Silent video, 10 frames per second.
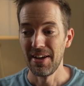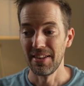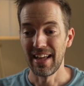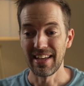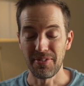
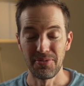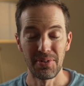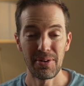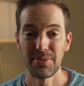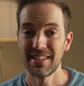like
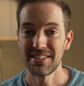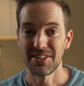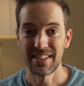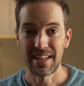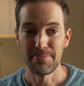right when they
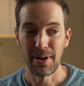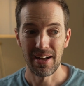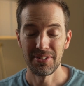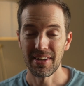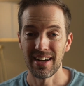start to get
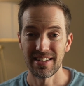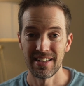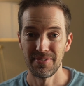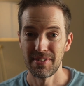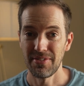mild
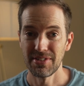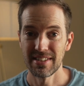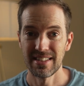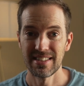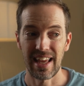cognitive
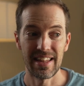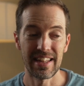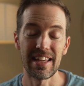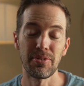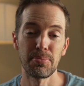deficits and
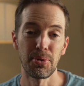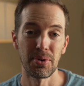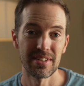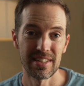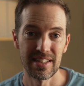they get
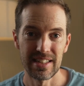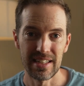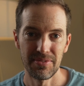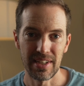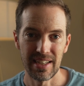reported to the
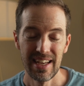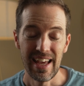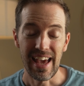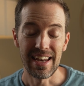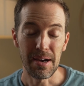DMV.
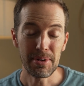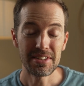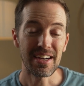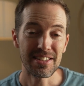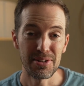And I'm going
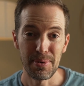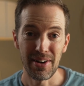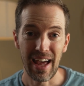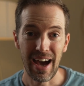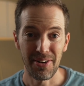to talk to you
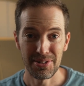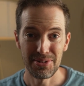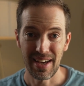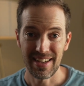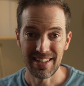about how to
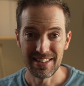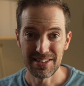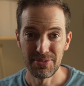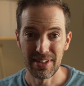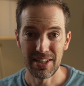do that in
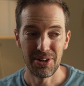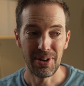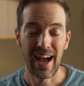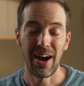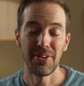this video,
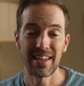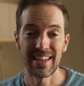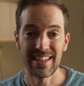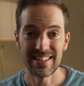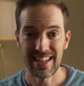how they
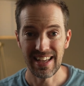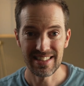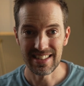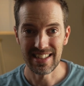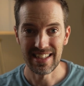can get
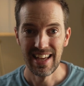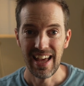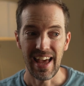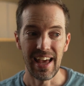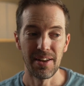testing,
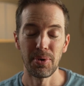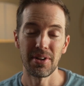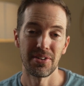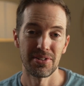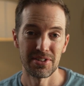and what other